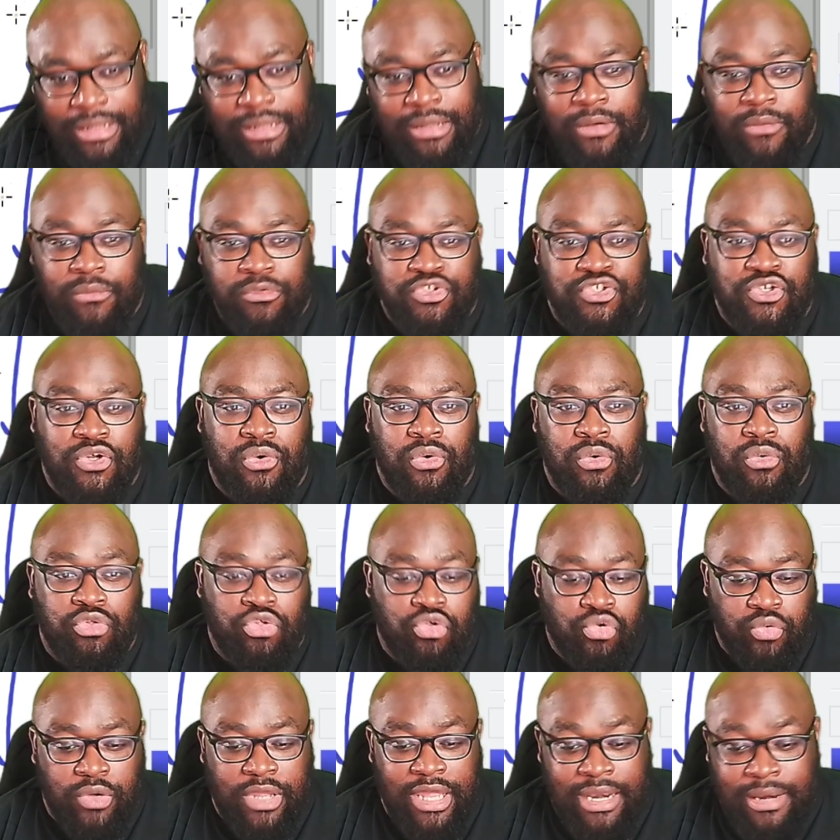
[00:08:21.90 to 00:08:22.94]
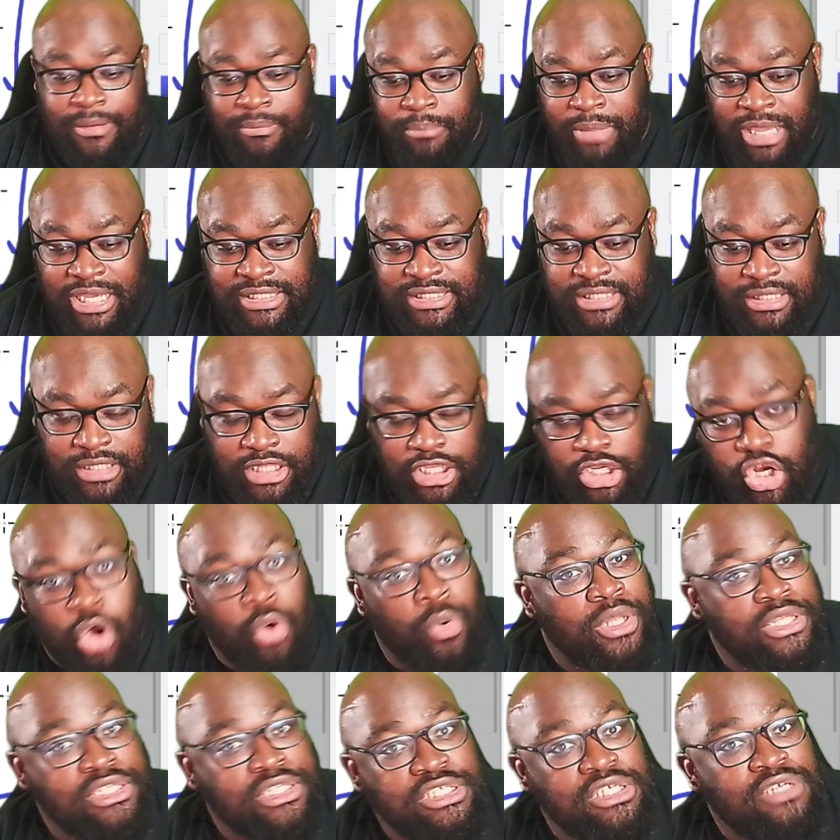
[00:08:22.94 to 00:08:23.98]
So you can basically
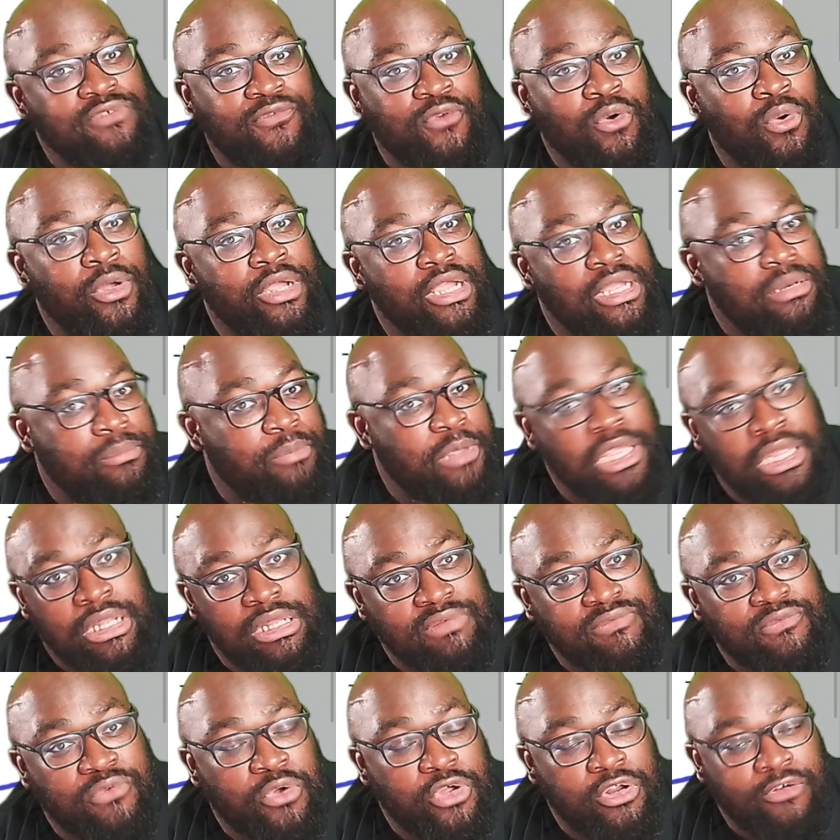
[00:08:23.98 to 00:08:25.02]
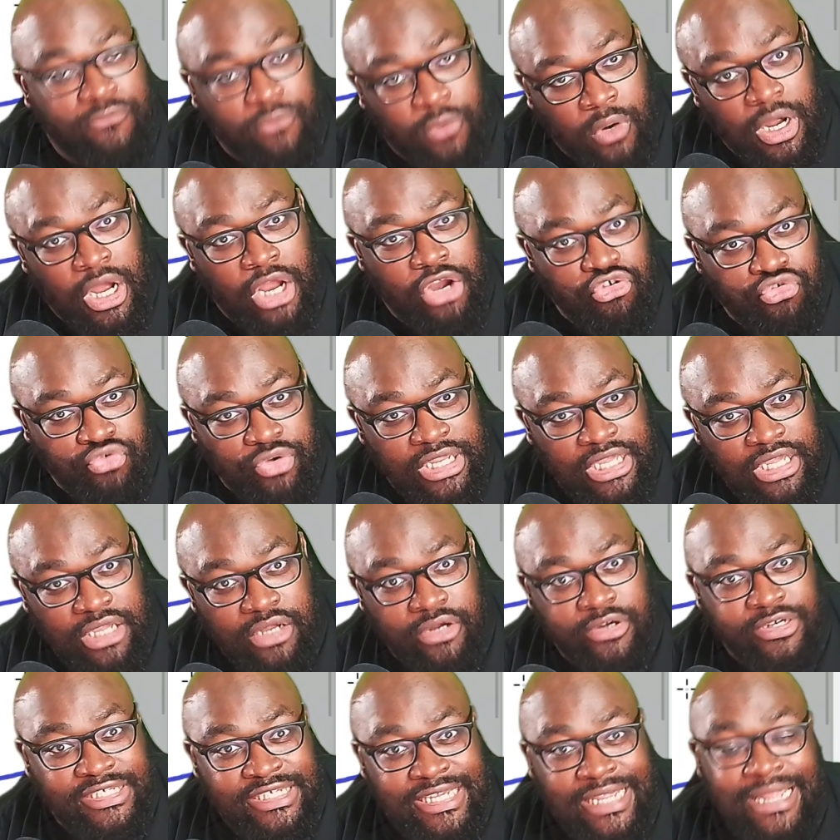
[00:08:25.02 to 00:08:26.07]
go into the void, be in the void for 100
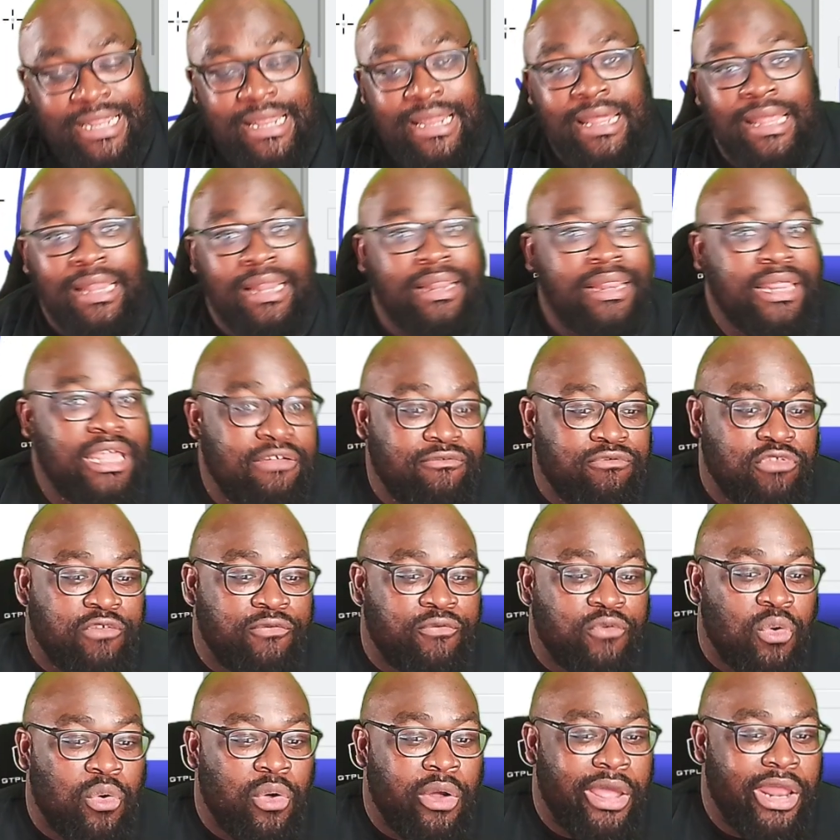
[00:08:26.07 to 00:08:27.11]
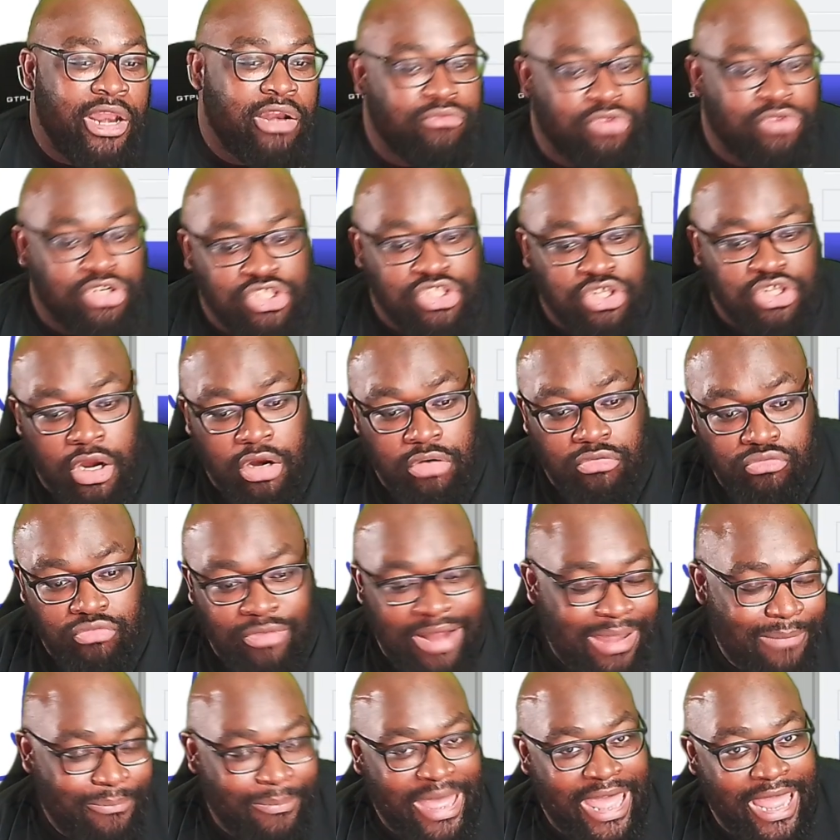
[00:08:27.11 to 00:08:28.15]
years, leave the void, and return
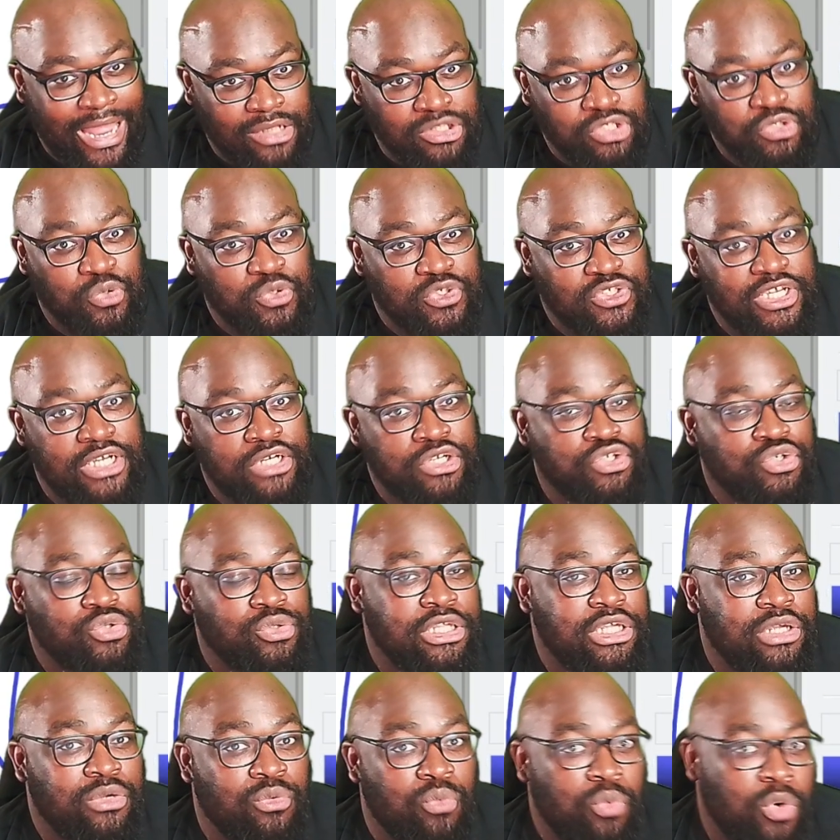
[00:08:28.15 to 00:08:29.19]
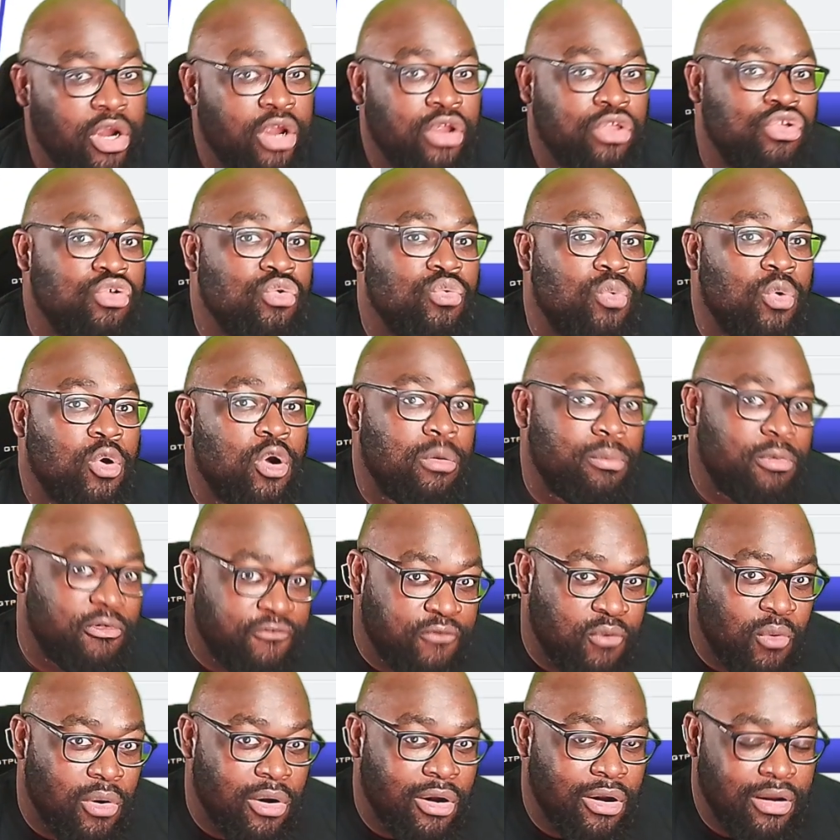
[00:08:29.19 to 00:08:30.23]
right back to essentially where you were
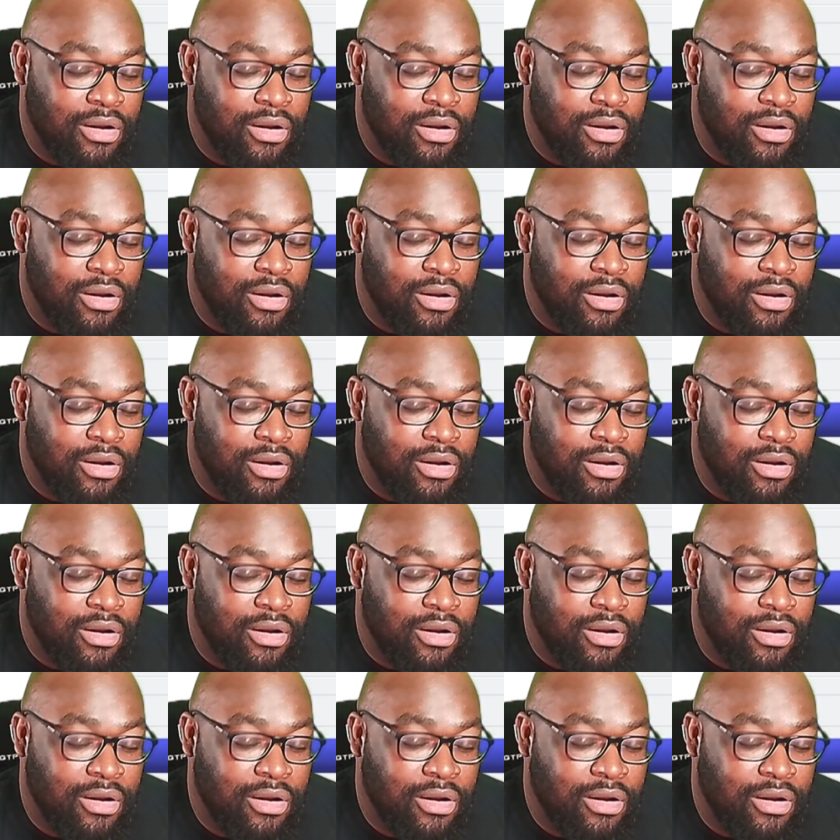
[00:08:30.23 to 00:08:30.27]
before.